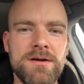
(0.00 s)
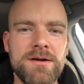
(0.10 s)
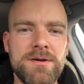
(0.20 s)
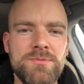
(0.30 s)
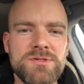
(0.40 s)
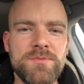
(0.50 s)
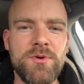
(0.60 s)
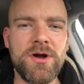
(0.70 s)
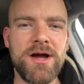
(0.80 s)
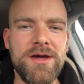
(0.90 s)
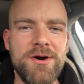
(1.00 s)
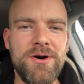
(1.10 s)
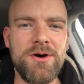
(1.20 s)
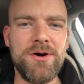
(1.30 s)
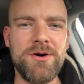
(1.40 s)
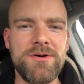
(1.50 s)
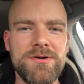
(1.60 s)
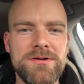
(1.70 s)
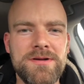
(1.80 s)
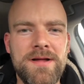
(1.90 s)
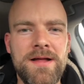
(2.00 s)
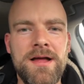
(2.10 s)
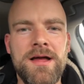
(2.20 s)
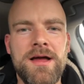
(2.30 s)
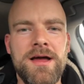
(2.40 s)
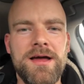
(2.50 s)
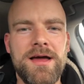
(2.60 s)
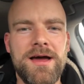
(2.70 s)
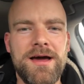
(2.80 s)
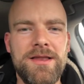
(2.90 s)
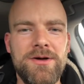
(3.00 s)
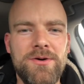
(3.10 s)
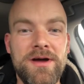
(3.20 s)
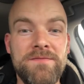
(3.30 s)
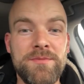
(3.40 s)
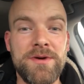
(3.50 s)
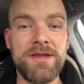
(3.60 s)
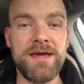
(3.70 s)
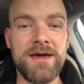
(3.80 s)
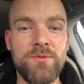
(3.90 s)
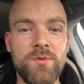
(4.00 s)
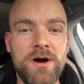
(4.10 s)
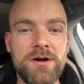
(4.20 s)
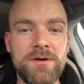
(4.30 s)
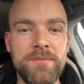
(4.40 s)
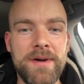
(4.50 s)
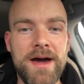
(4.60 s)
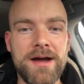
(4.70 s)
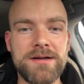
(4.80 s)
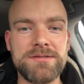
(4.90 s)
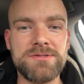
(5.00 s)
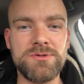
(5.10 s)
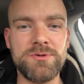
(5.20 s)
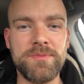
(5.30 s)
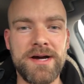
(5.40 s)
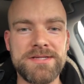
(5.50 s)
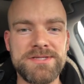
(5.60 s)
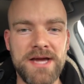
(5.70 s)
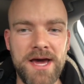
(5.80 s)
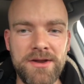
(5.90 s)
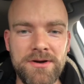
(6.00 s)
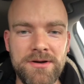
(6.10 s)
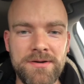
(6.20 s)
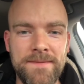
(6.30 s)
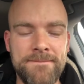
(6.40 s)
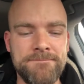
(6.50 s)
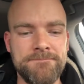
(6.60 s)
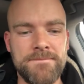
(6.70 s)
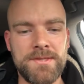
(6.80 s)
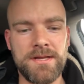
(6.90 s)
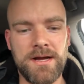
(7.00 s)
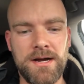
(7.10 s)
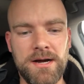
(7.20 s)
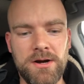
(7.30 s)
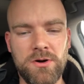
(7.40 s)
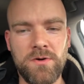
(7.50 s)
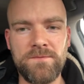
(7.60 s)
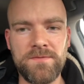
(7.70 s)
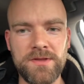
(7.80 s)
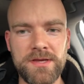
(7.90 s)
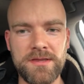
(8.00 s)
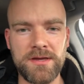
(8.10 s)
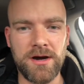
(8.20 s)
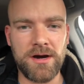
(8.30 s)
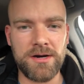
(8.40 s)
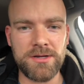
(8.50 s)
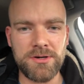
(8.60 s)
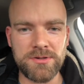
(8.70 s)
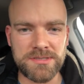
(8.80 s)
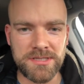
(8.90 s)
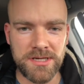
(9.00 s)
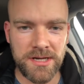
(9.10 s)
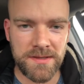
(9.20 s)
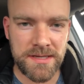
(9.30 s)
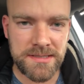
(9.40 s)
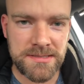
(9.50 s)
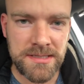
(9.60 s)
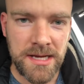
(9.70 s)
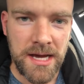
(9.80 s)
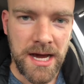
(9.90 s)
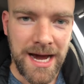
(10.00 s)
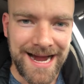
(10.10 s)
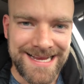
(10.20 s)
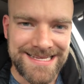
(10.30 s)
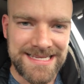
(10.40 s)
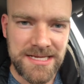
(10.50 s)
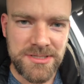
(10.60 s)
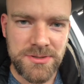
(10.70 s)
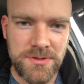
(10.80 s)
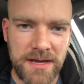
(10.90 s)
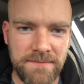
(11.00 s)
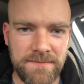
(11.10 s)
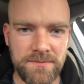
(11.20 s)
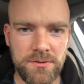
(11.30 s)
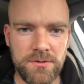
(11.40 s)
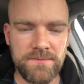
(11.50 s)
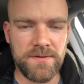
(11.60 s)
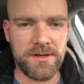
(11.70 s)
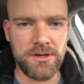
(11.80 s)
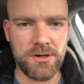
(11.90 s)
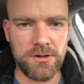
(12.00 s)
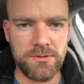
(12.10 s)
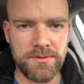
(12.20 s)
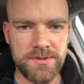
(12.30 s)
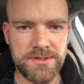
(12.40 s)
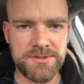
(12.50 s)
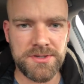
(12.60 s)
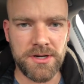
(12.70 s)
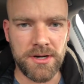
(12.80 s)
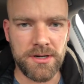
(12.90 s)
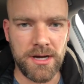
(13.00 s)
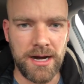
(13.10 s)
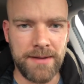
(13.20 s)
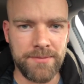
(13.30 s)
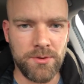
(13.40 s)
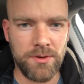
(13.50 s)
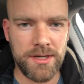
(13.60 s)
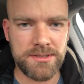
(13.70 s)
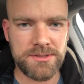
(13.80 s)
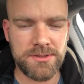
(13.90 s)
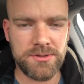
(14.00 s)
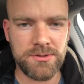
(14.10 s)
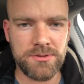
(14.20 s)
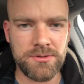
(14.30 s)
Kumusta po kayo? Hello everybody and welcome back to my channel. Hopefully the audio is good on this. I did do a food video with a dessert. I'm going to